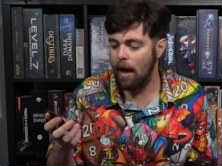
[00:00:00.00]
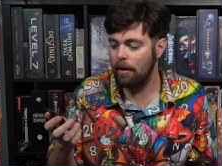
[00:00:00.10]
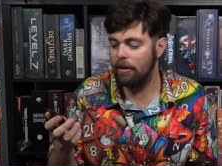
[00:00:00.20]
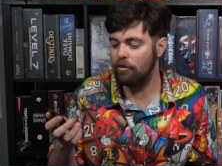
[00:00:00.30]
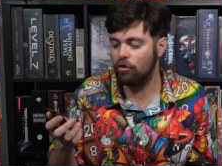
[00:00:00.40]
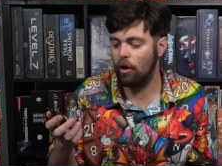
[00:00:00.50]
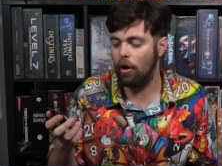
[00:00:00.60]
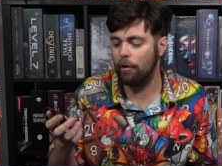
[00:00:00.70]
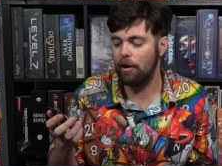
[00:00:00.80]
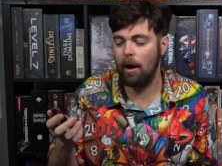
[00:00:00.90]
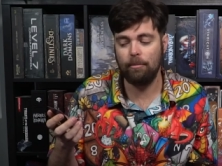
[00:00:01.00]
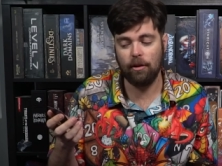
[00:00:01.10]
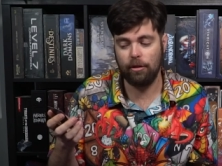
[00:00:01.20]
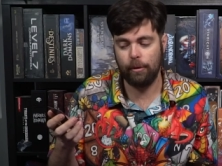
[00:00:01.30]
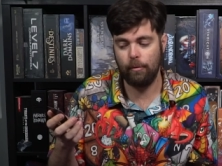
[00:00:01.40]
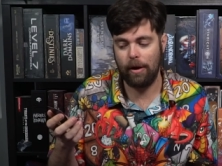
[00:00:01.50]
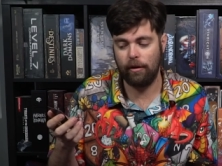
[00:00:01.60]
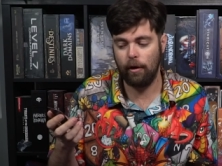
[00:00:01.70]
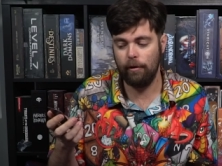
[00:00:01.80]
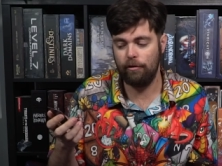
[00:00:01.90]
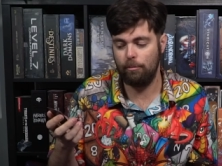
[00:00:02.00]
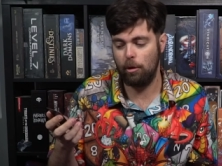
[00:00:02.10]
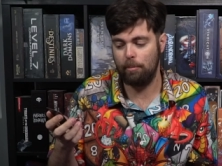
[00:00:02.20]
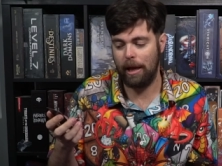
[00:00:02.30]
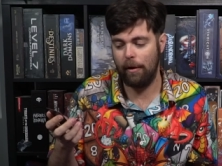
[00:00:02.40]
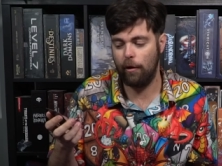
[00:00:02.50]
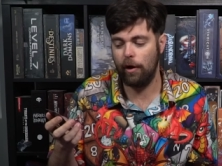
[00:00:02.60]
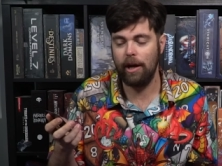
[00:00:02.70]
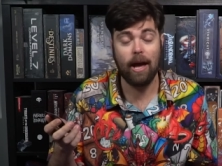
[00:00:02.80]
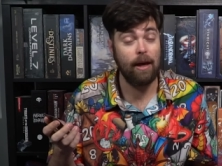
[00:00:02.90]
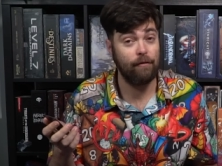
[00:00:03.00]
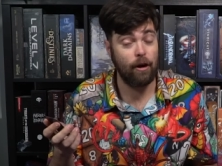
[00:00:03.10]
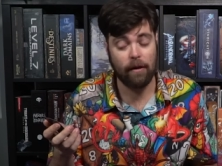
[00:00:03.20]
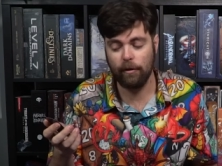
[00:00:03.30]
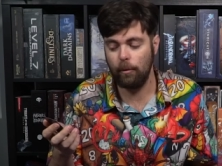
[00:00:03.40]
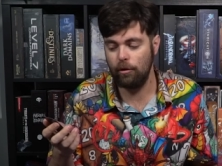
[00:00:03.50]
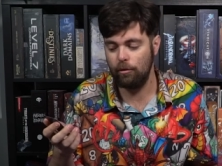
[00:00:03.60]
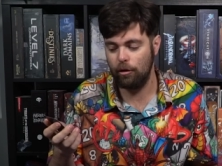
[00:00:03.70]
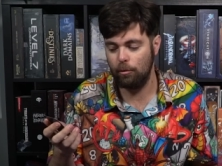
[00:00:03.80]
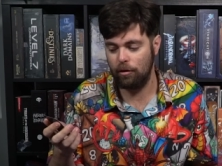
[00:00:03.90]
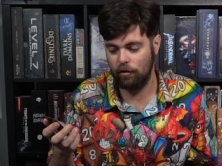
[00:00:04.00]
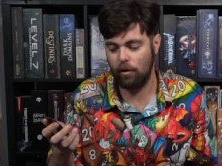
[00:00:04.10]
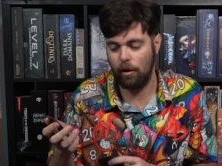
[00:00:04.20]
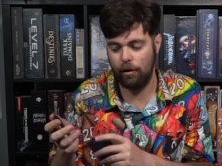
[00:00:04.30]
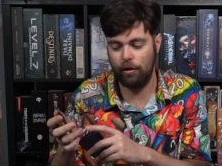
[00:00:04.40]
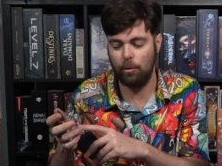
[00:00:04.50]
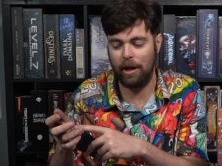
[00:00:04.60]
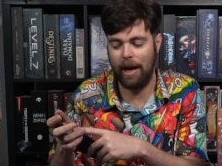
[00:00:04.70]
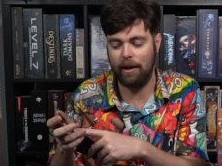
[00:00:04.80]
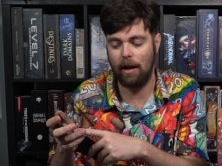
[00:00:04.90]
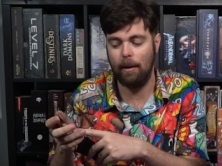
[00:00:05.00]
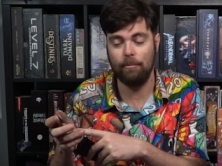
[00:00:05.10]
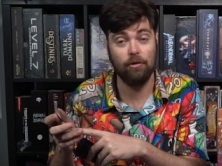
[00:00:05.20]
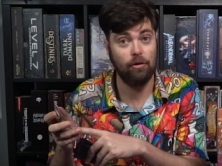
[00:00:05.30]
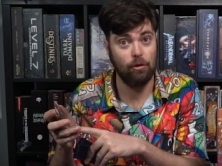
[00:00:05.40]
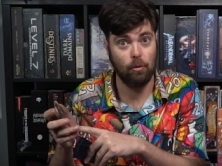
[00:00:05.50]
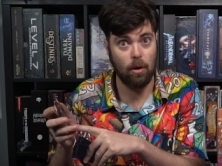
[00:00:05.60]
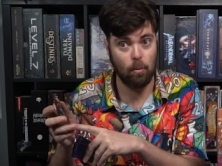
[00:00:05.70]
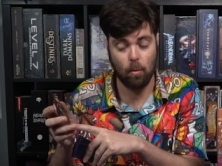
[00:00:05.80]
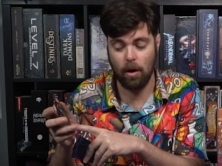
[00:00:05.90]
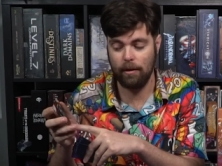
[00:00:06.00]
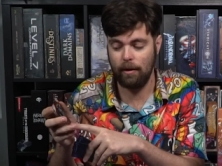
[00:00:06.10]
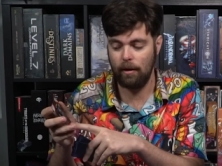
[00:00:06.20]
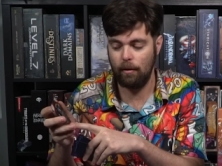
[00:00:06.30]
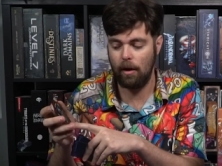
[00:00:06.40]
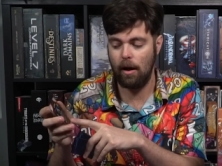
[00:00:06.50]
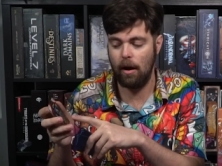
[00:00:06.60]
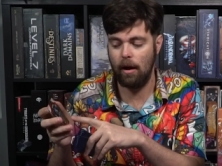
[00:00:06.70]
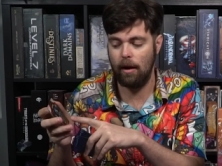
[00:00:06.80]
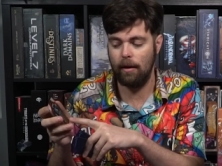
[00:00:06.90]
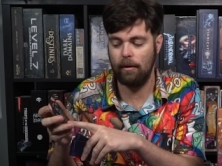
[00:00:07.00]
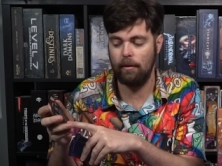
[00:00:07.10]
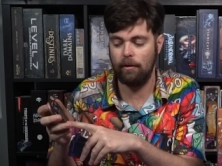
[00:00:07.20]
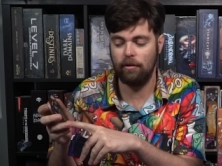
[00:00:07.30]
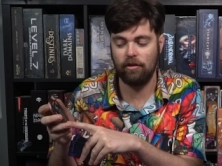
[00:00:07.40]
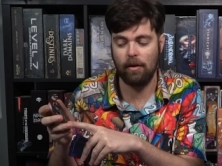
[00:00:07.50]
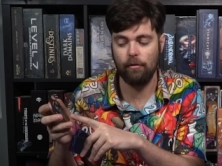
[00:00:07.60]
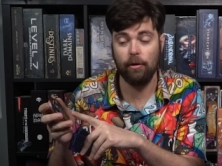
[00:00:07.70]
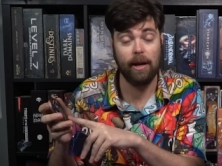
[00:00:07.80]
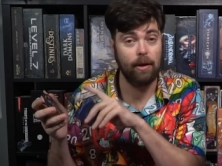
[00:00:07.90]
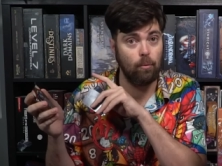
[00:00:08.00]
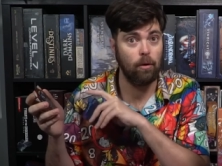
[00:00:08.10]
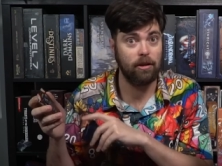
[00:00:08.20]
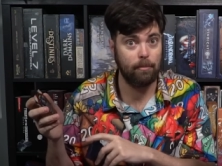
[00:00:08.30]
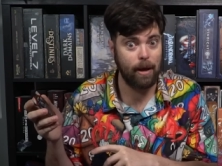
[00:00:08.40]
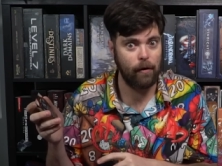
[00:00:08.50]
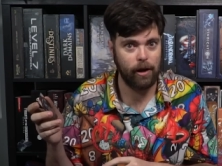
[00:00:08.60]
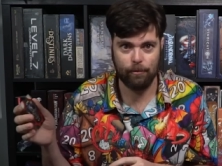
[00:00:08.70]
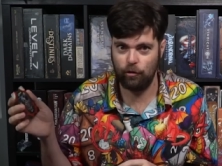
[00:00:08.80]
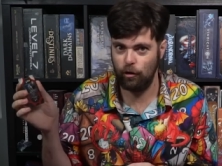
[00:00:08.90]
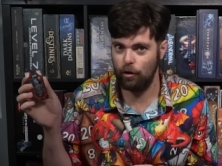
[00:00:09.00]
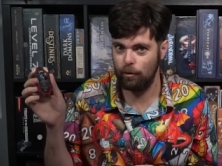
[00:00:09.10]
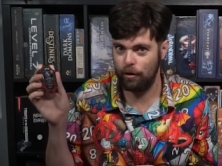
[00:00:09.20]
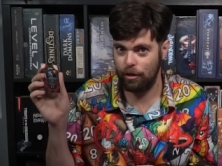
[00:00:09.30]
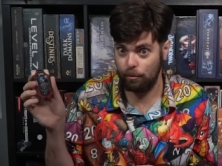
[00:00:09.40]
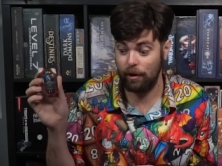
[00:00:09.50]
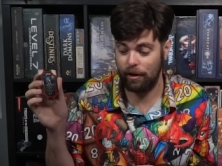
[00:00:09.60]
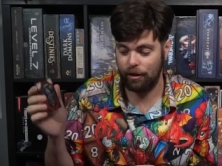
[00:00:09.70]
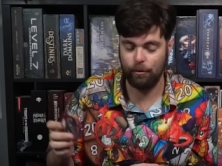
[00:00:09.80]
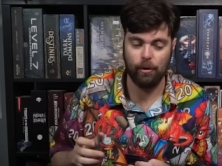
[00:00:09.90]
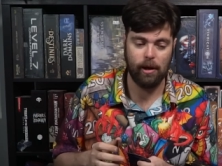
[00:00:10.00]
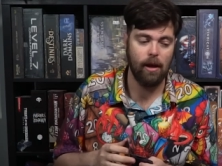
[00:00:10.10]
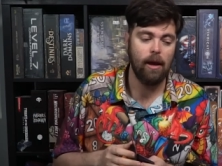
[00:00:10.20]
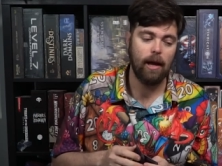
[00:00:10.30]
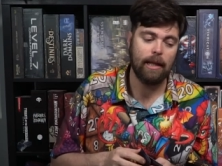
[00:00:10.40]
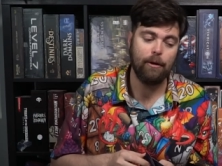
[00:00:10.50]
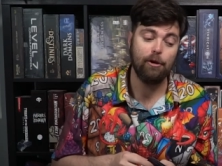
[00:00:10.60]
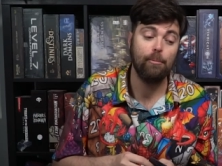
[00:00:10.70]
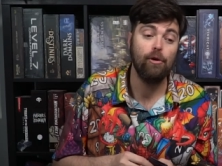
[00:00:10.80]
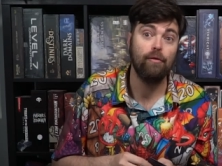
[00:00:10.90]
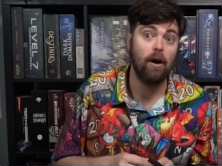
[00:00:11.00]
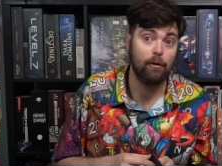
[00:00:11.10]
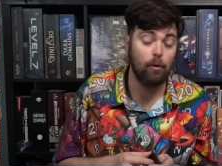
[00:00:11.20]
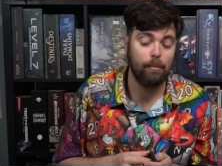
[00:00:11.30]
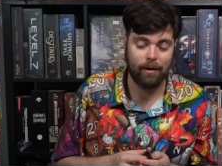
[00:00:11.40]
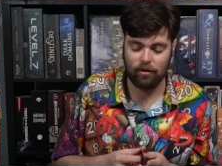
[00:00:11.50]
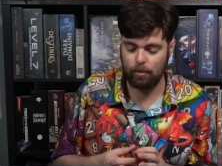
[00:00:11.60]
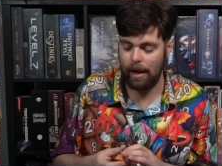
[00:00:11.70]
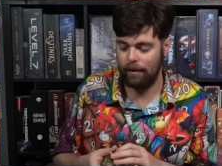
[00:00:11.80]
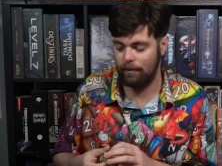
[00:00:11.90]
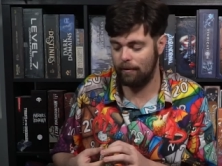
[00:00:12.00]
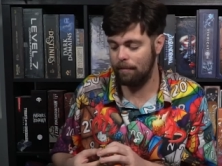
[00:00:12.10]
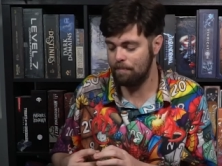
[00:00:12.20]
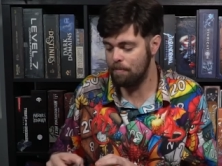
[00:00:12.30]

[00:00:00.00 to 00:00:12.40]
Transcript: Uh, discard up to three red cards from your play area, and for everyone you do discard, you'll gain up to one Uh, discovery and one Kuiperium. So you can go to three and three, allowing you to move onto a big space.